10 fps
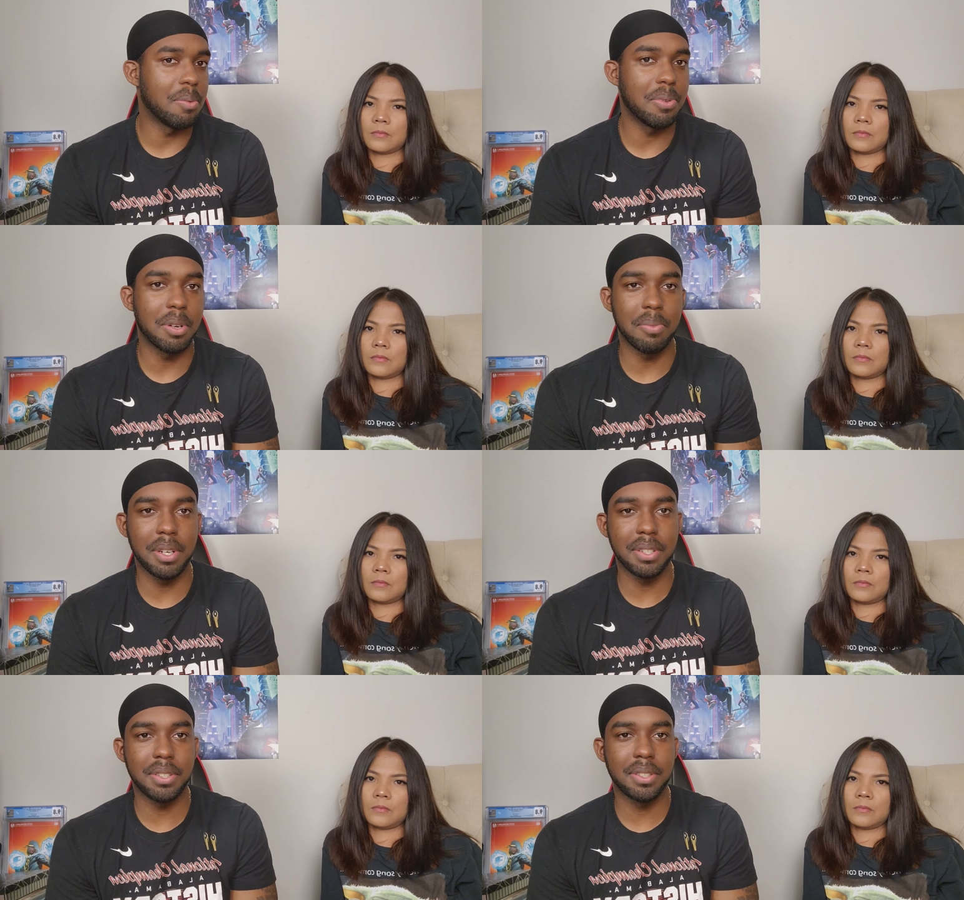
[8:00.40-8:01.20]
Speaker 1: pretty
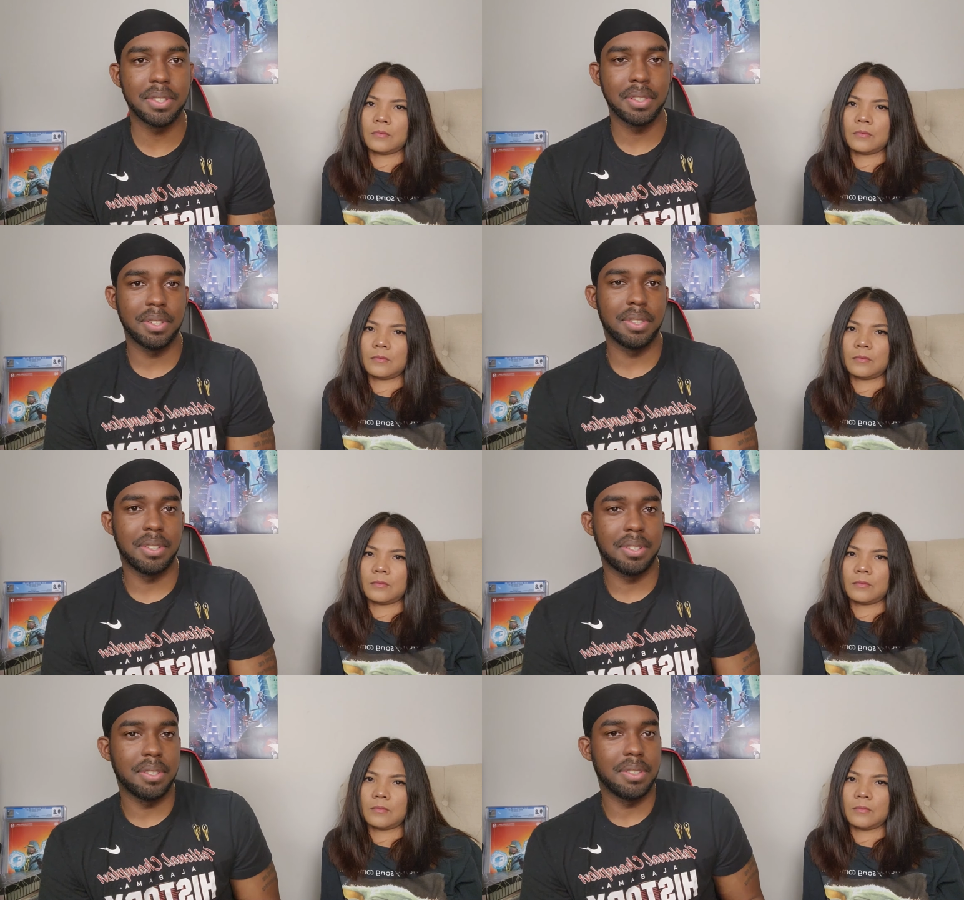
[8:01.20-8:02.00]
much.
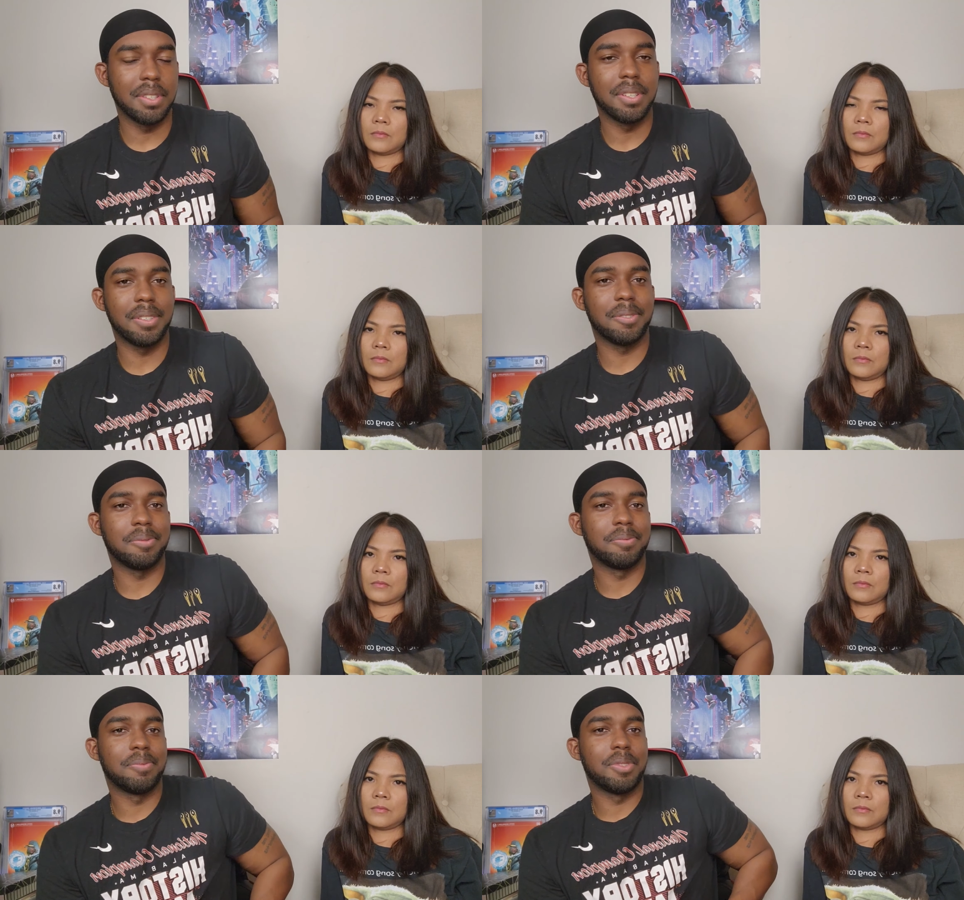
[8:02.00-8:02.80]
Mm -hmm. You know,
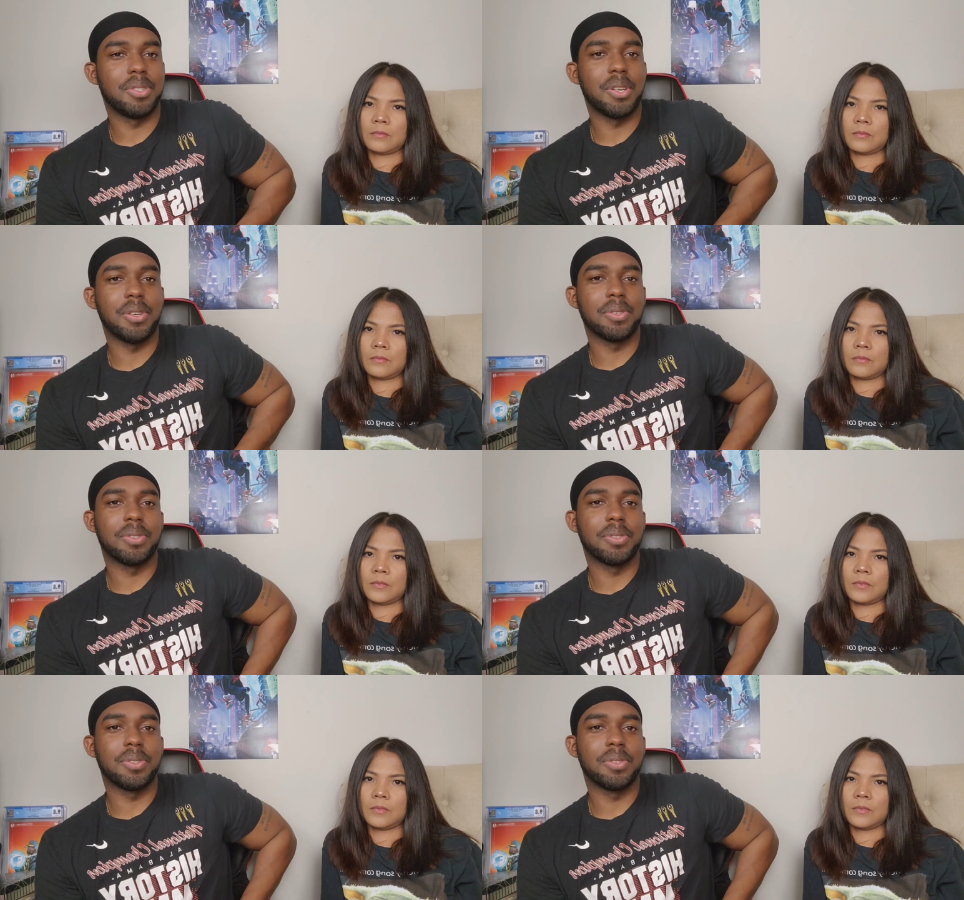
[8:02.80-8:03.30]
so.